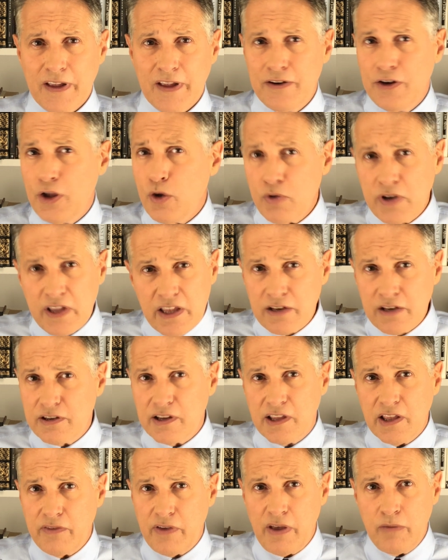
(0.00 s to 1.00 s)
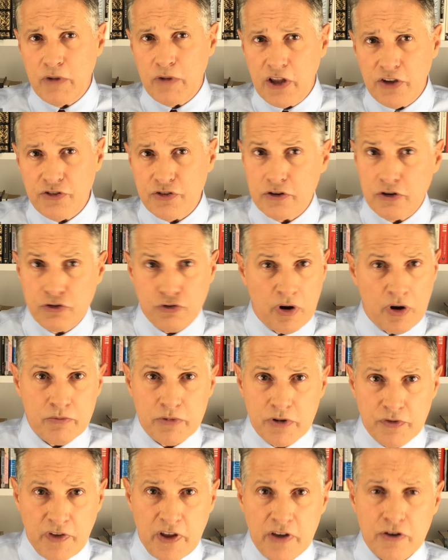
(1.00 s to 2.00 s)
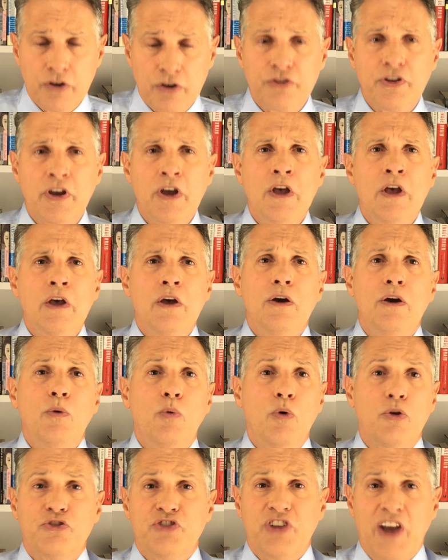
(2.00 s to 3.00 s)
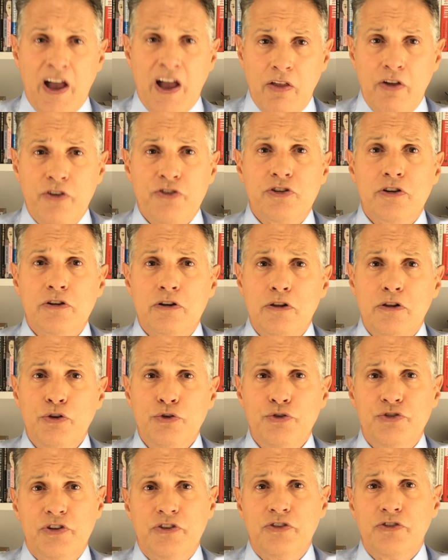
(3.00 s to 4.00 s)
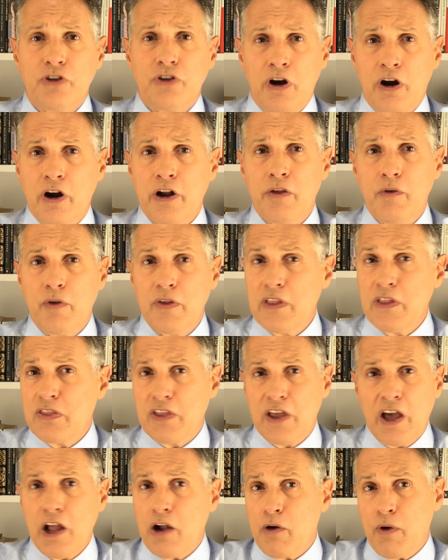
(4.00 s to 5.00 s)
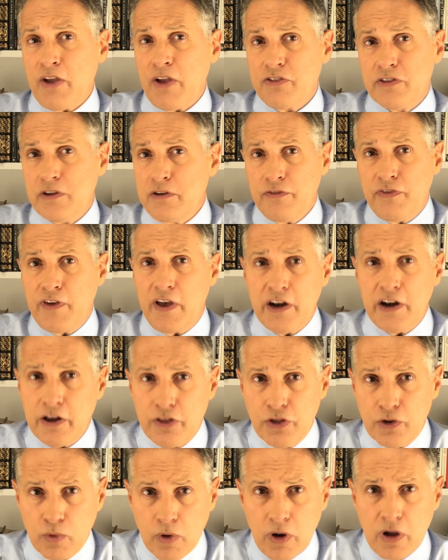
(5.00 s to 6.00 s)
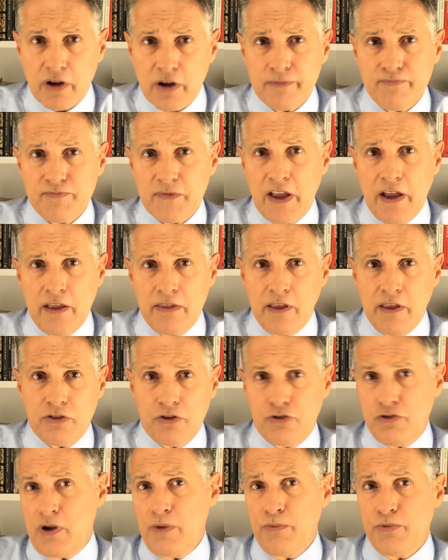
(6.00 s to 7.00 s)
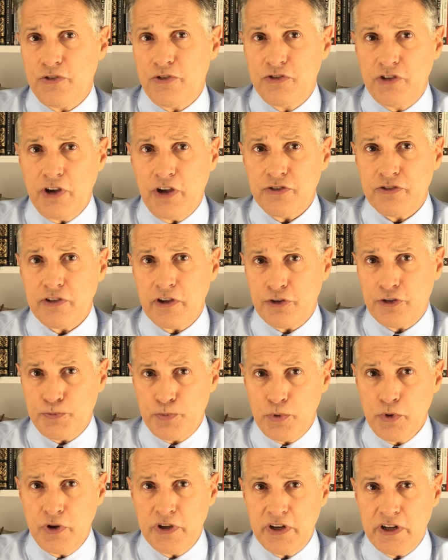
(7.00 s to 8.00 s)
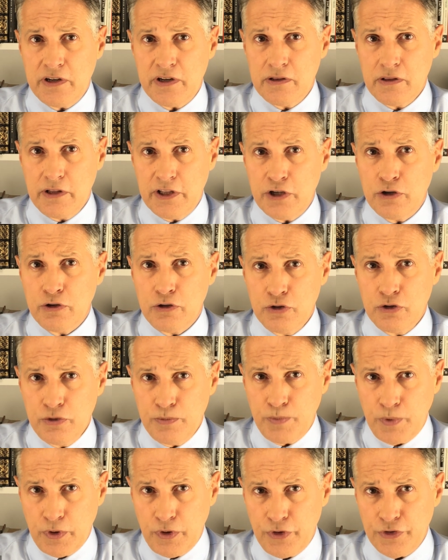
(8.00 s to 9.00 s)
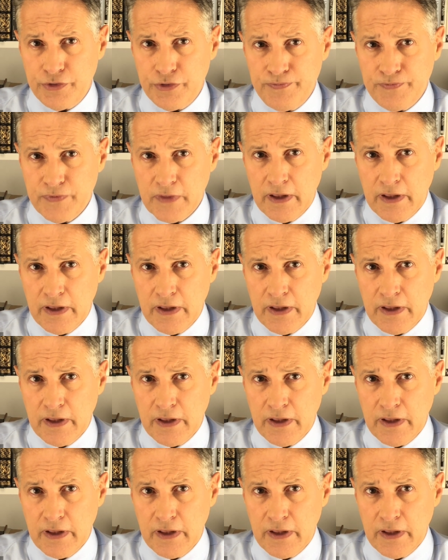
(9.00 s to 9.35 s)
No need to give ammunition to Trump defenders who will challenge conclusions, arguing that the IRS didn't find anything wrong and that the Trumps just exploited legal loopholes.